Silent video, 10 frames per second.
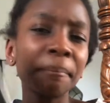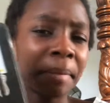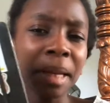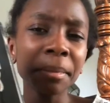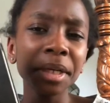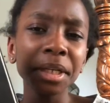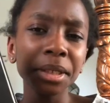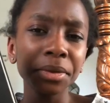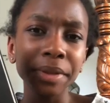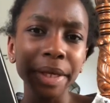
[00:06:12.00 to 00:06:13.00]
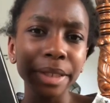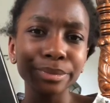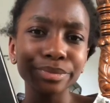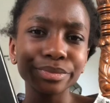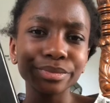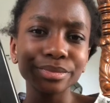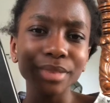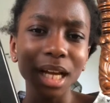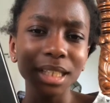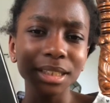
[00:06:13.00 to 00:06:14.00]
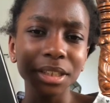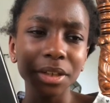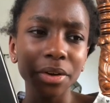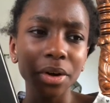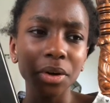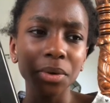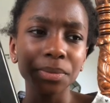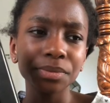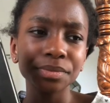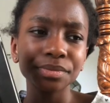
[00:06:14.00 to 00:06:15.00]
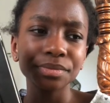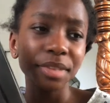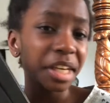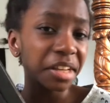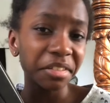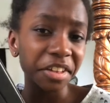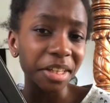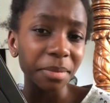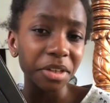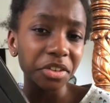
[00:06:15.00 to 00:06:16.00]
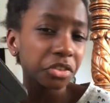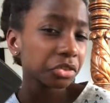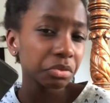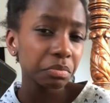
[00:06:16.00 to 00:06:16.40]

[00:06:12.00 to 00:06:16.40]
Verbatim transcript: but I'm going to use it until it runs out of pages.